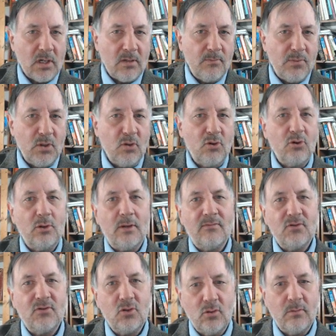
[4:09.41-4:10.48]
One computer,
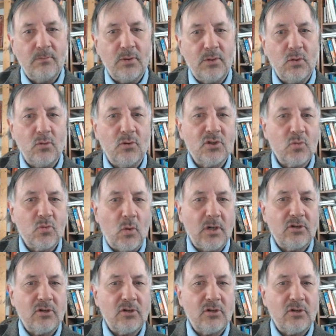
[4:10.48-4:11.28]
you have two computers.